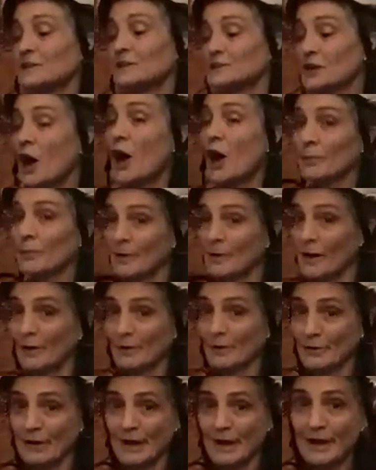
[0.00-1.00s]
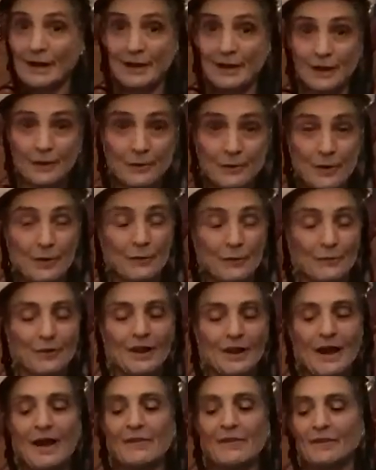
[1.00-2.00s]
Talk about creating your own
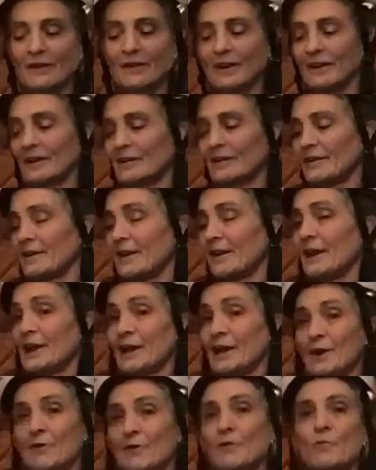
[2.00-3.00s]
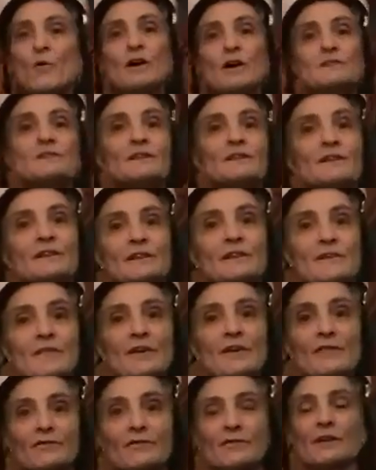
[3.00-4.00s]
reality. Here he was in the
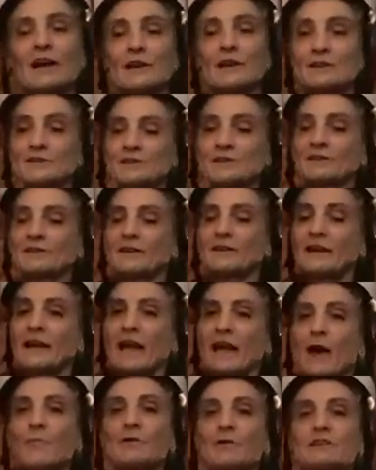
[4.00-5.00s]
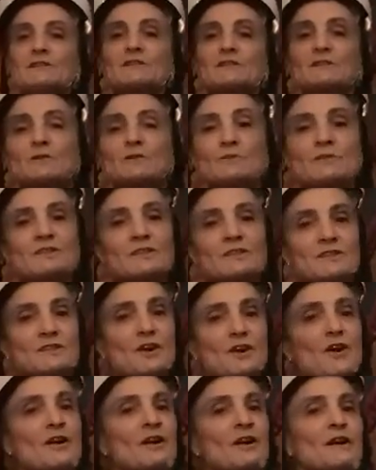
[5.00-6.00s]
living flesh, and we soon
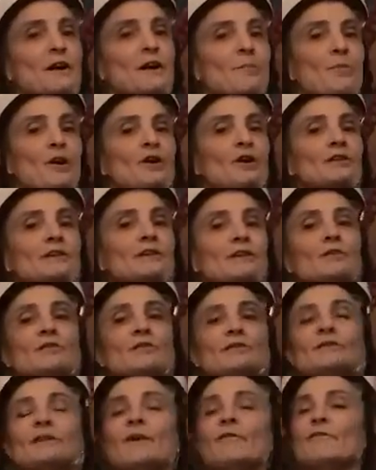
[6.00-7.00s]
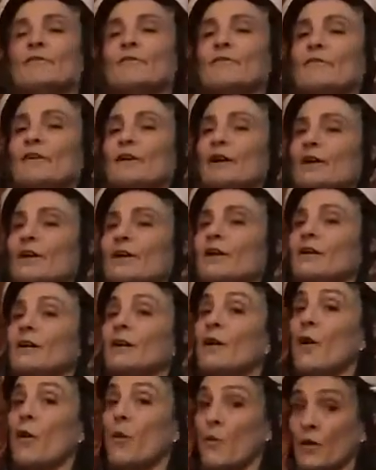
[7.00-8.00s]
started up our little love affair
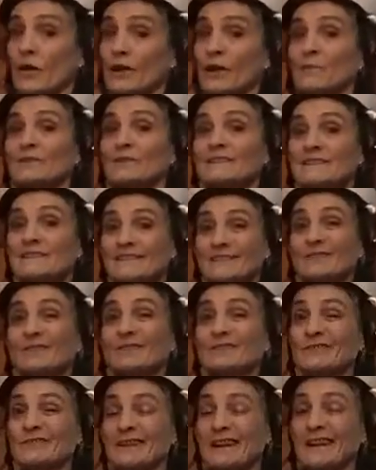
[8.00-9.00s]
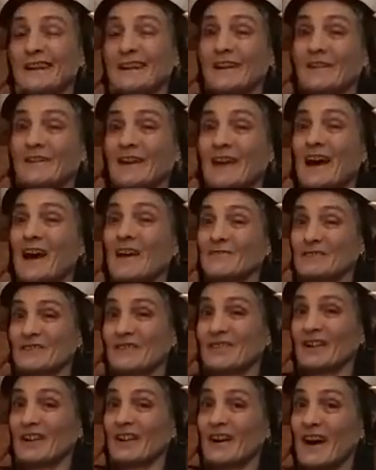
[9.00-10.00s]
while I was still staying at the house
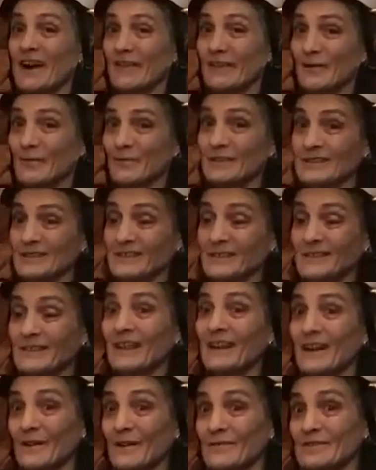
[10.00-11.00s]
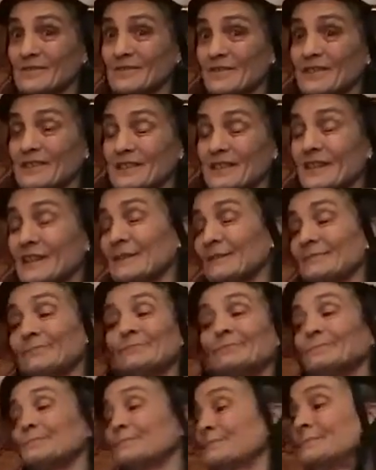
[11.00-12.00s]
of the guy that I was visiting.
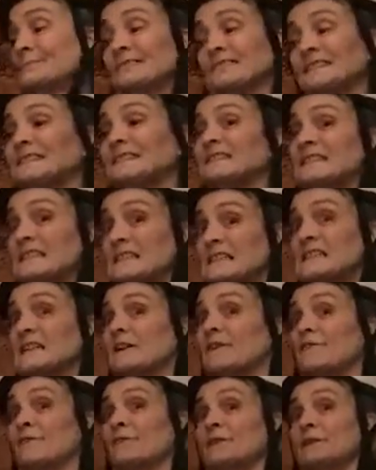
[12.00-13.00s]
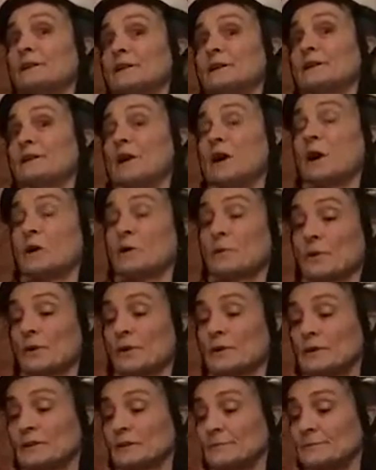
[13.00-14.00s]
Definitely
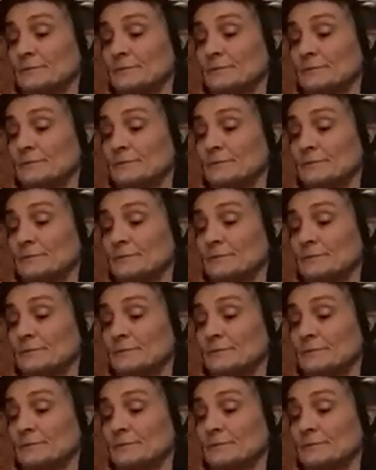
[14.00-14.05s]
awkward.